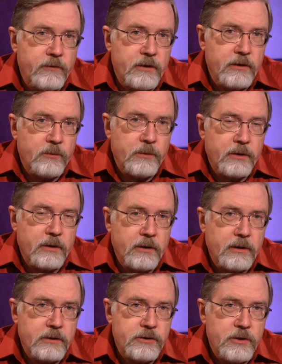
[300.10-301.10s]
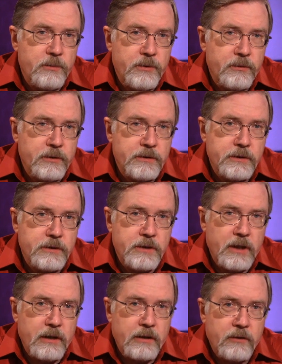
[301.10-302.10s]
to deal with a GPU that's
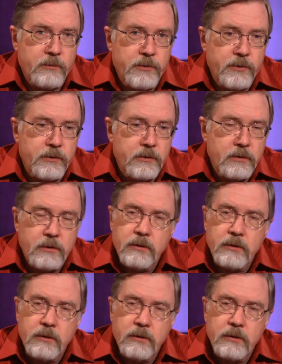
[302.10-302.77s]
inside the computer?